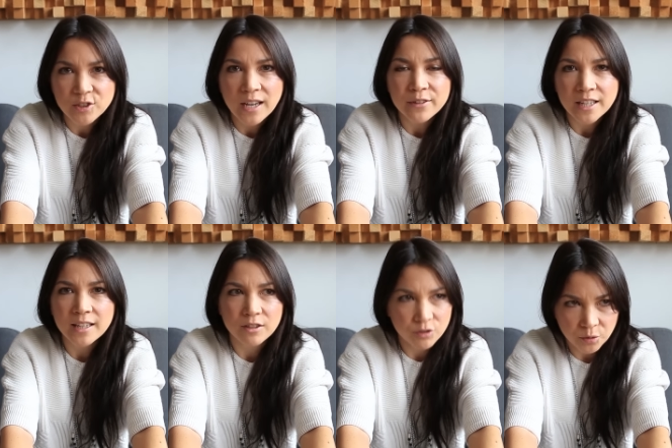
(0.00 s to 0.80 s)
have an
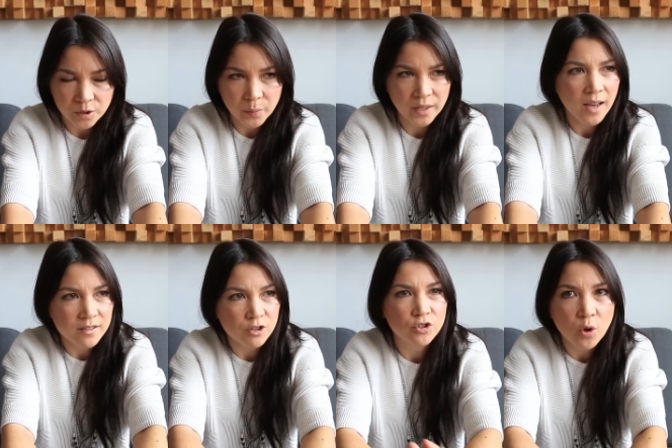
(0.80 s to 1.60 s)
eating disorder
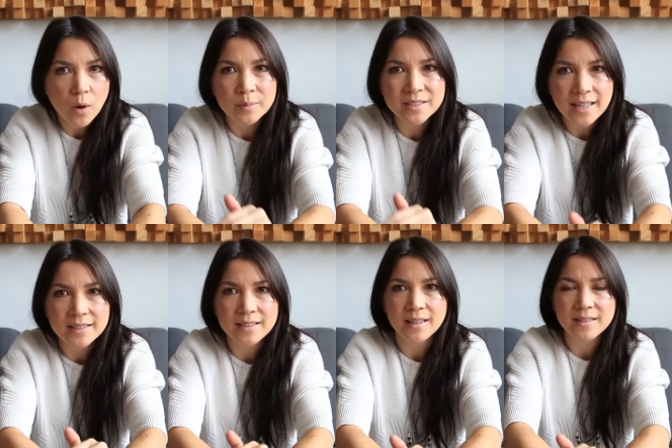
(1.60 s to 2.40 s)
because they're so
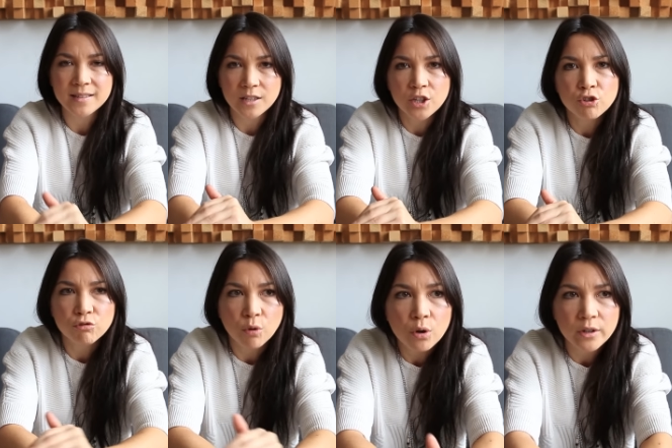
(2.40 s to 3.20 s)
obsessed. And this is a
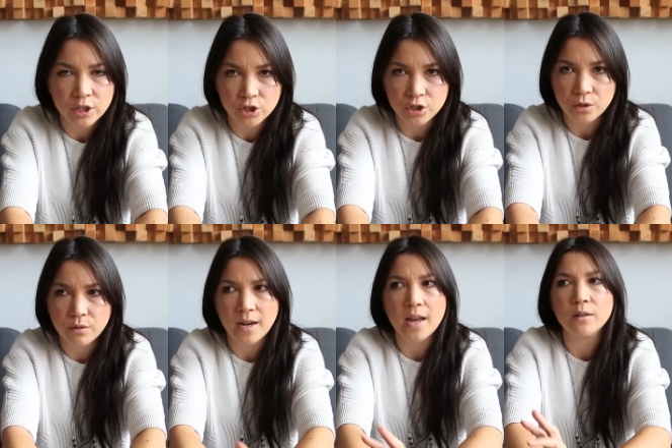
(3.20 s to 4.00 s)
control issue.
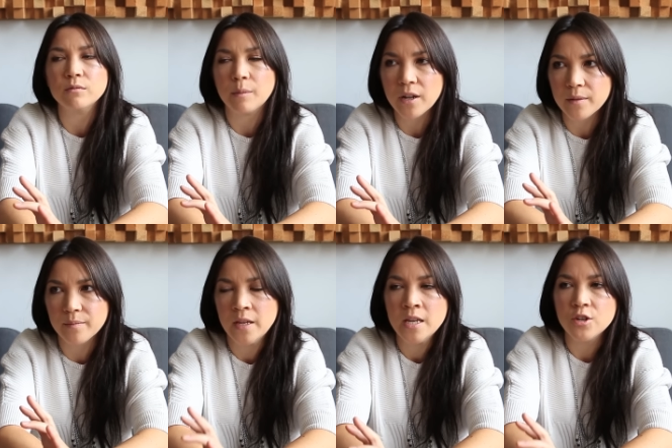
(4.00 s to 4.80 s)
And I'm not a
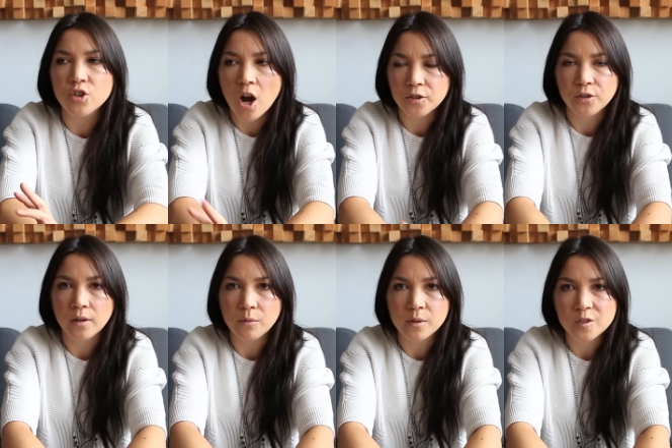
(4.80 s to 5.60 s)
doctor and
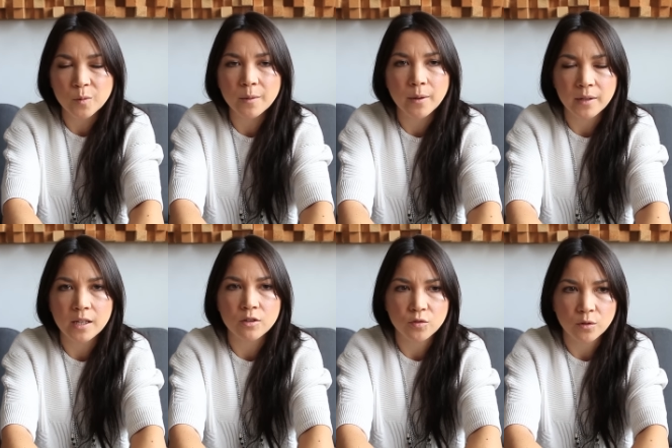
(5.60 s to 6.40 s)
I don't want to speak about
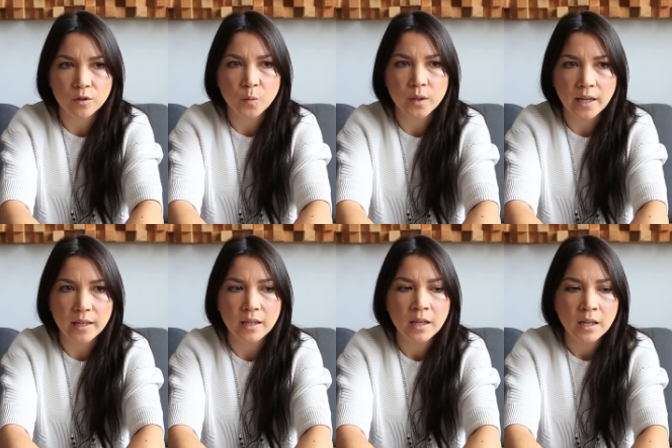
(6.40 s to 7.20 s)
eating disorders, but like,